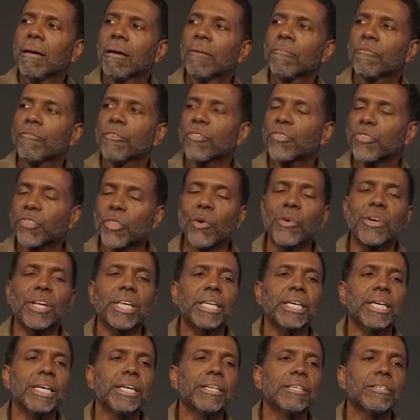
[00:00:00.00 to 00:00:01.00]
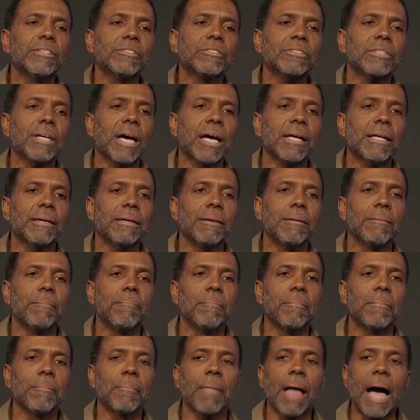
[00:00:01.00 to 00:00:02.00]
For 30 years,
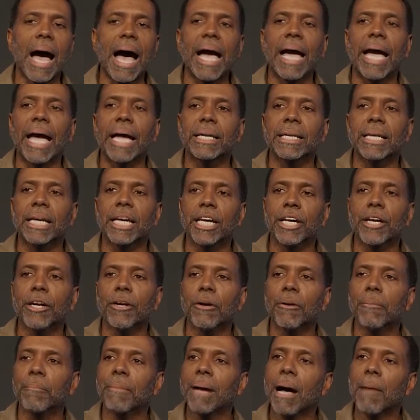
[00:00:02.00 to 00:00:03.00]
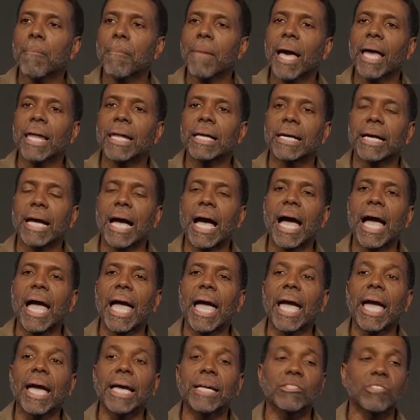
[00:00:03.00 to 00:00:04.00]
I had to hear about Malachi
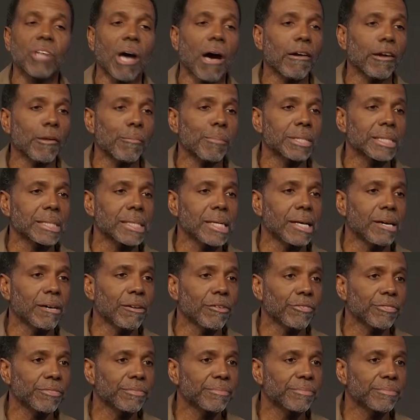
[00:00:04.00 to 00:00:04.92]
and taught it myself.